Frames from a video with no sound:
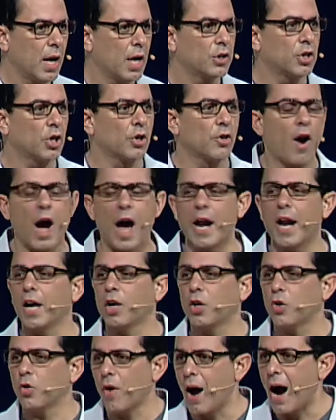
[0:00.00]
You're on a
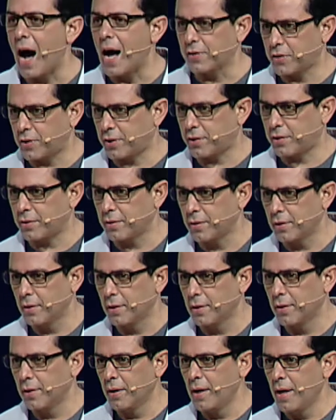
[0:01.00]
cross,
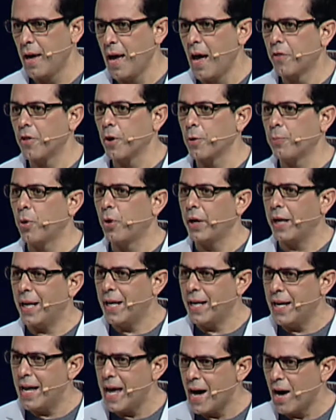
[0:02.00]
they're
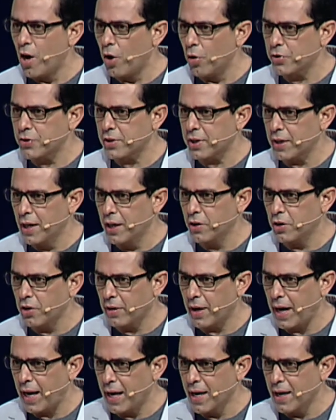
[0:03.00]
putting nails in
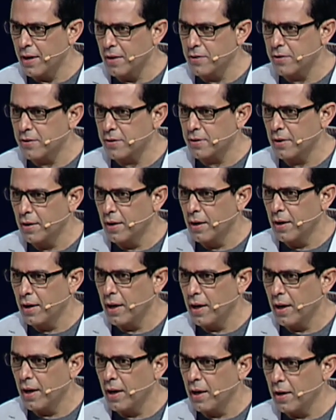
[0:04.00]
your hands.
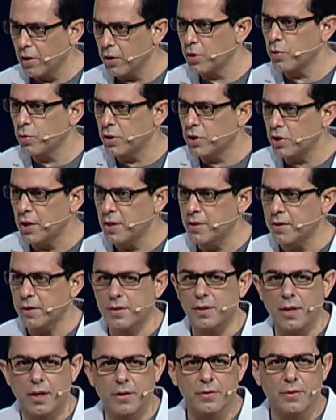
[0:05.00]
And here's what
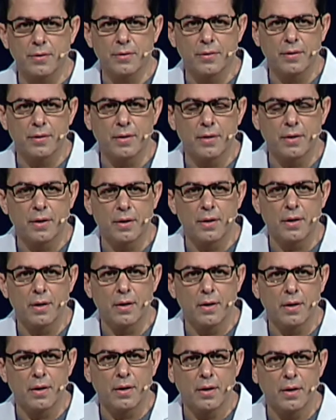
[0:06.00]
Jesus says
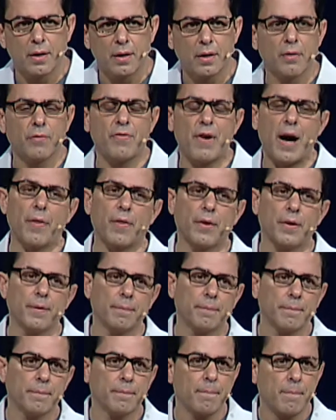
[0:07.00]
Father,
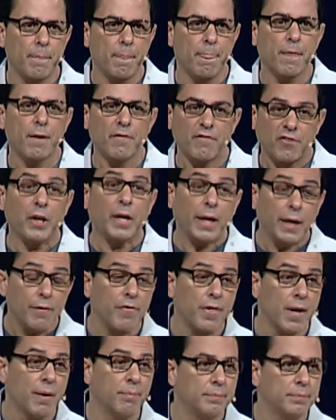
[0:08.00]

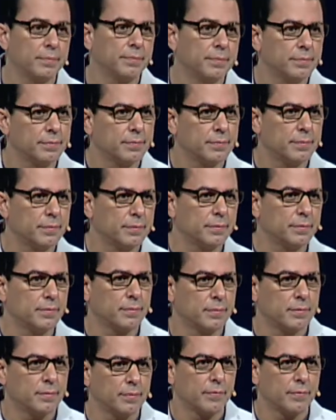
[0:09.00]
forgive them.
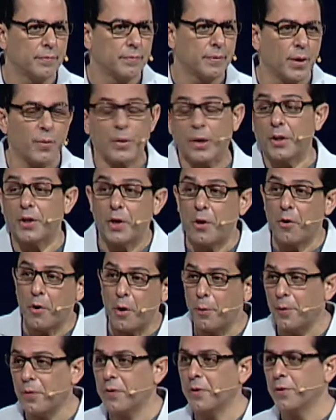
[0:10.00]
They really don't
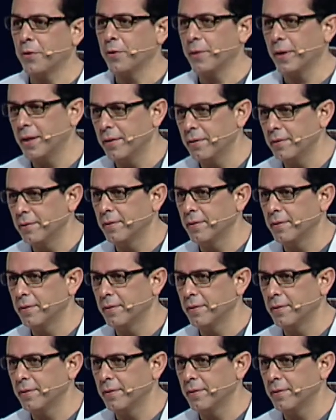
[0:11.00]
know what they're doing.